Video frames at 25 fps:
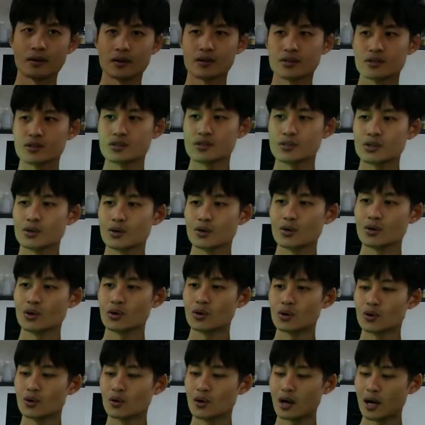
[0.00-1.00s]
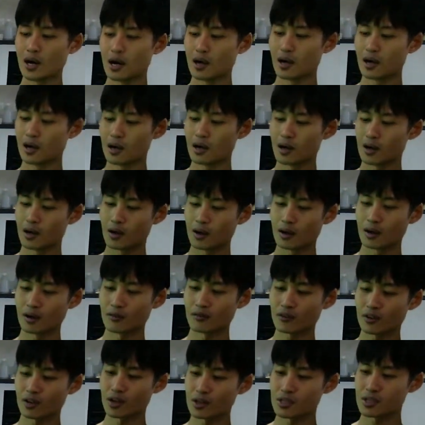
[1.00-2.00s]
So
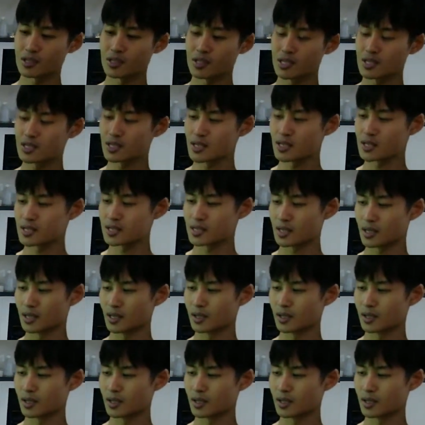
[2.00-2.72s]
of course this is